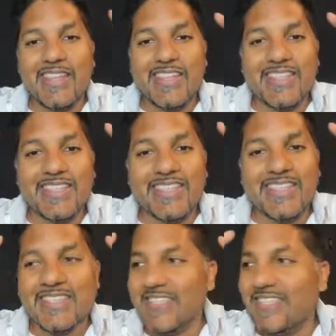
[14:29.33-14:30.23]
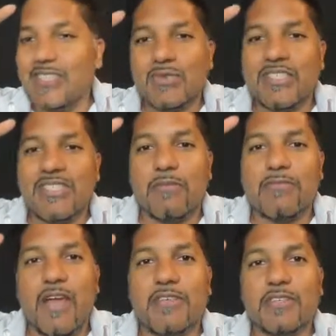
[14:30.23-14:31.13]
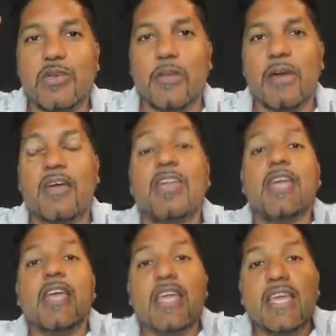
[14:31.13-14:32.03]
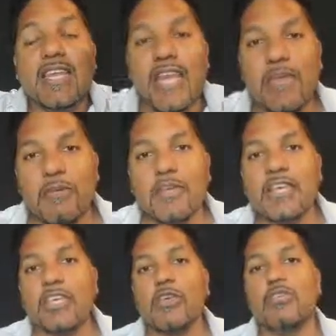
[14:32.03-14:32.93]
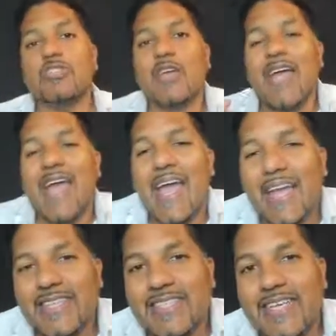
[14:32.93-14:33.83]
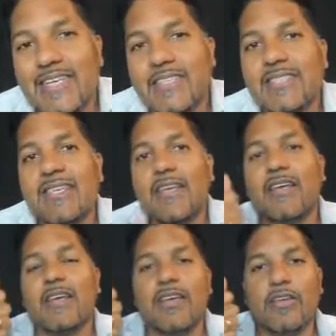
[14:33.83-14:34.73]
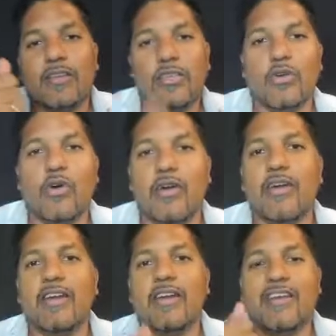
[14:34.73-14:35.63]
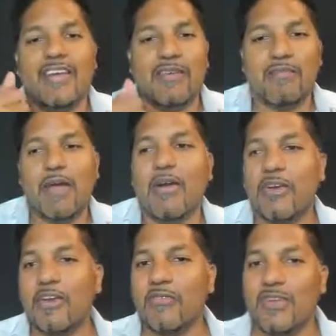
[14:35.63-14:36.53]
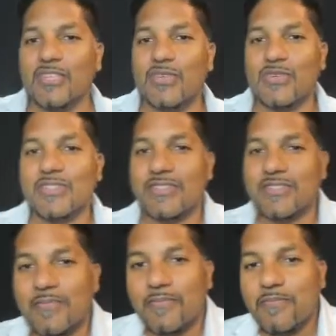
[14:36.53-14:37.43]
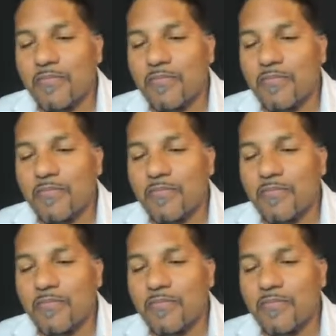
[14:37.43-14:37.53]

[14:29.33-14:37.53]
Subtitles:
This is what step 5 is all about: enabling you to access your empowering resources.